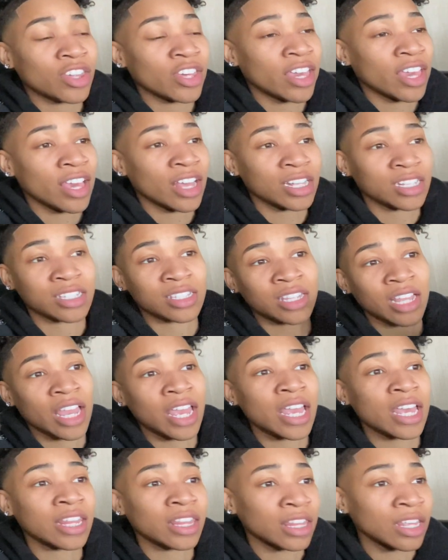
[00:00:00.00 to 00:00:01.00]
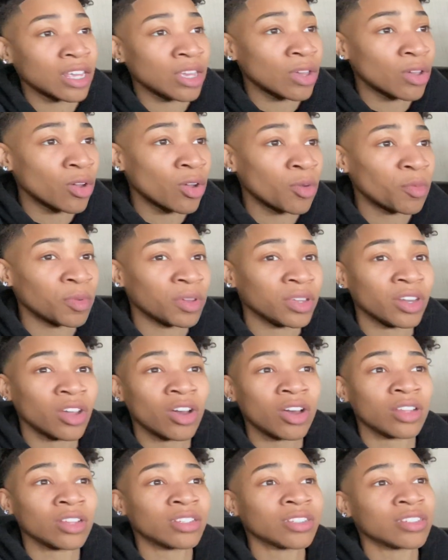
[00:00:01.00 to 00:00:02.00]
she can't stand them and
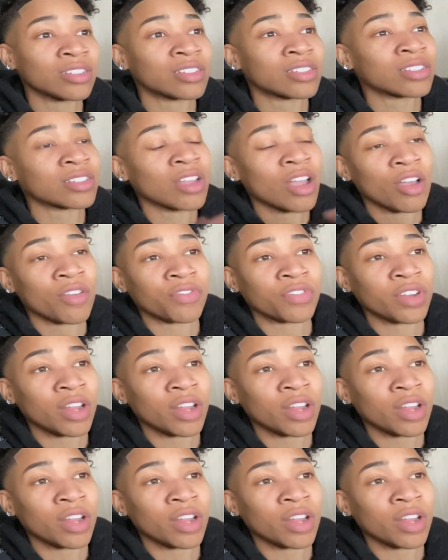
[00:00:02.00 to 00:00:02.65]
all of this stuff.